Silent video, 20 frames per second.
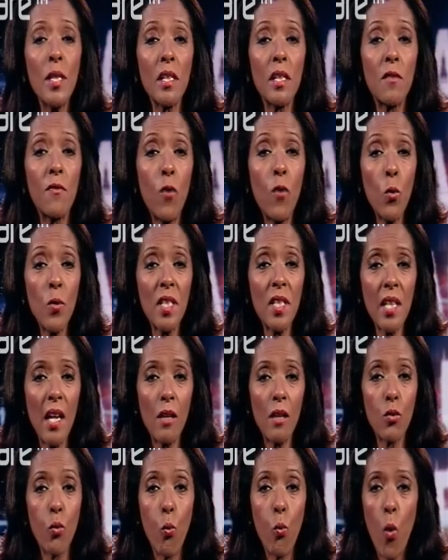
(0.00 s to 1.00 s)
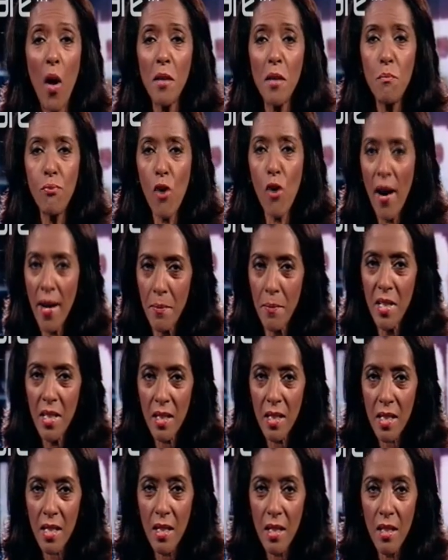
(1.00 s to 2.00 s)
has forced out one Prime
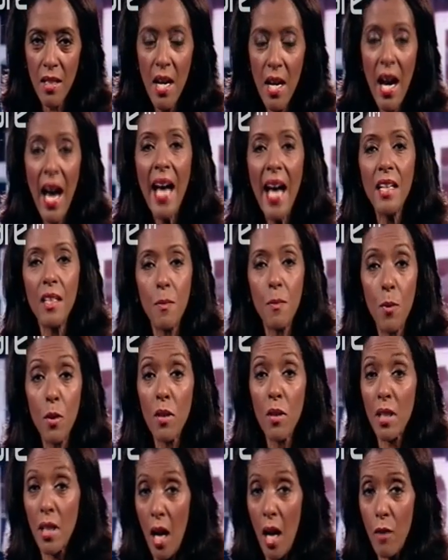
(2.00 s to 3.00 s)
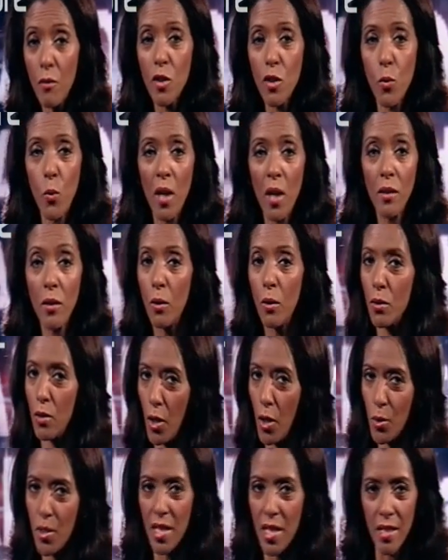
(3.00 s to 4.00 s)
Minister and put the current one on
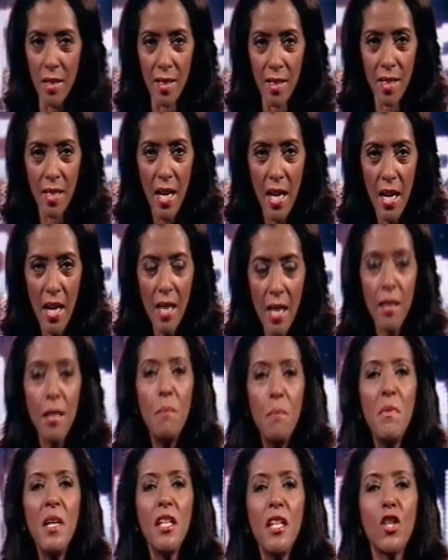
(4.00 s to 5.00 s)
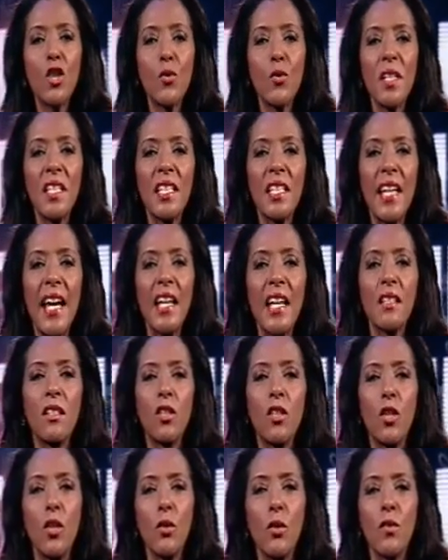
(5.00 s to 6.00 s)
notice. The military stands
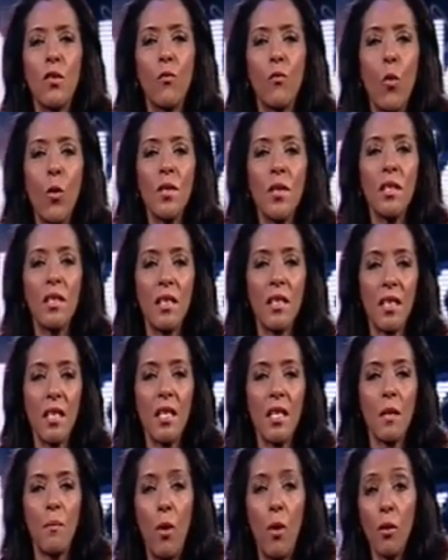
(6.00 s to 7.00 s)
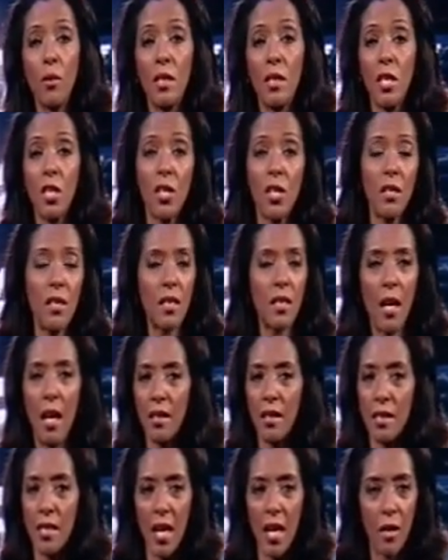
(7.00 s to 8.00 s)
accused of wanting to see the politicians
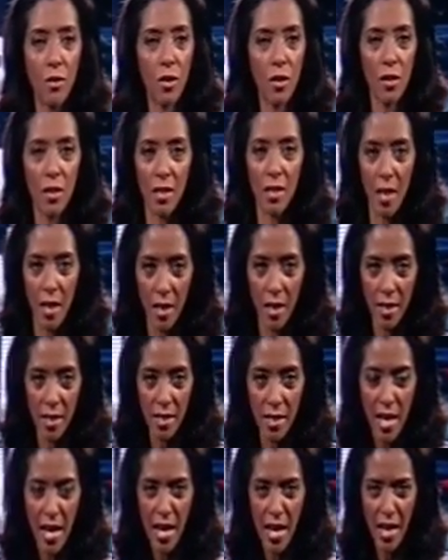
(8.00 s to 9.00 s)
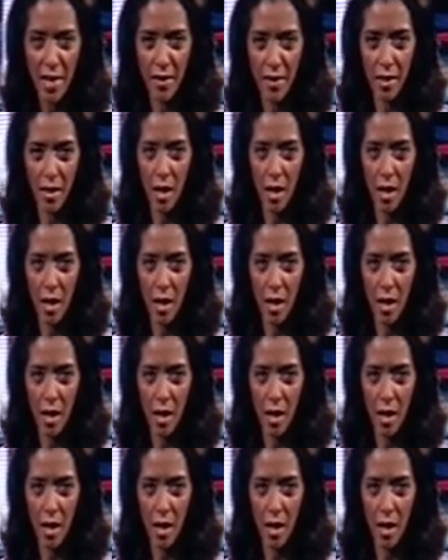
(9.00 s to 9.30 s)
cut down to size, and the